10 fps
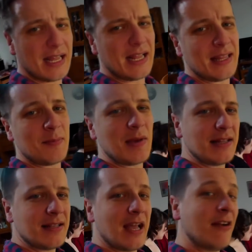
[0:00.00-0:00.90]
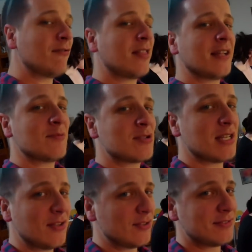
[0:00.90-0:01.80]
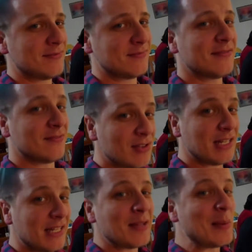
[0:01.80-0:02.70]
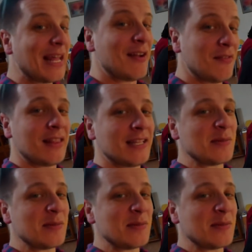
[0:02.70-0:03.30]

They, they made everything themselves. Really, they made everything